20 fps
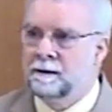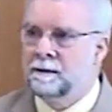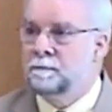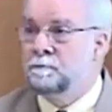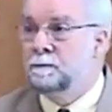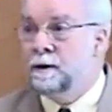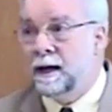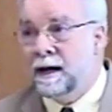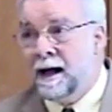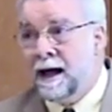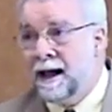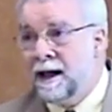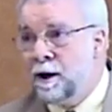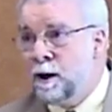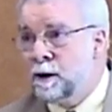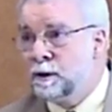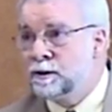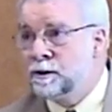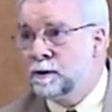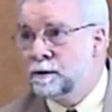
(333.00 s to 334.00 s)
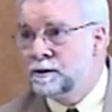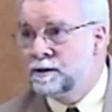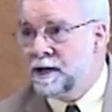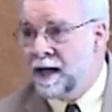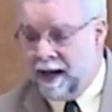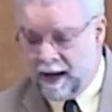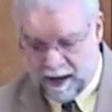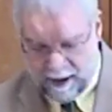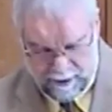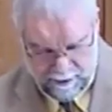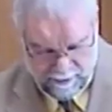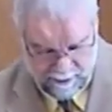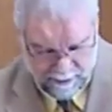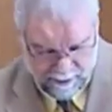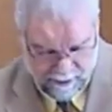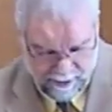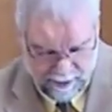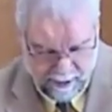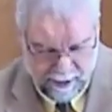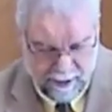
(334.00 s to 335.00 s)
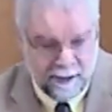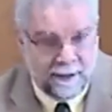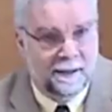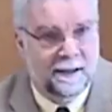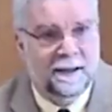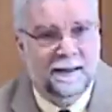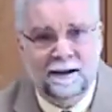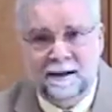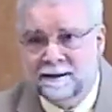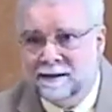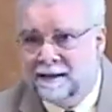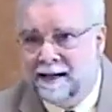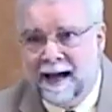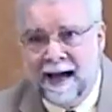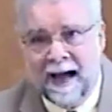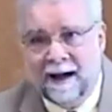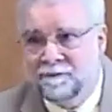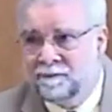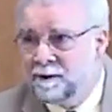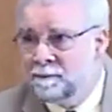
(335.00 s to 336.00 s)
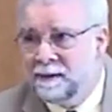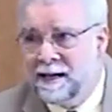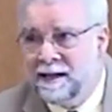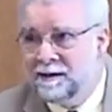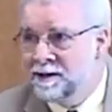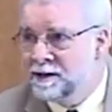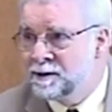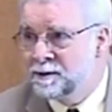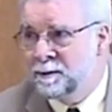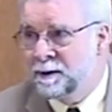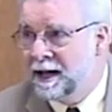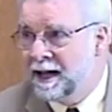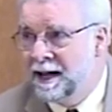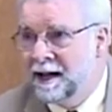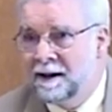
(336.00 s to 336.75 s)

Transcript: But I also say it doesn't have to be this way.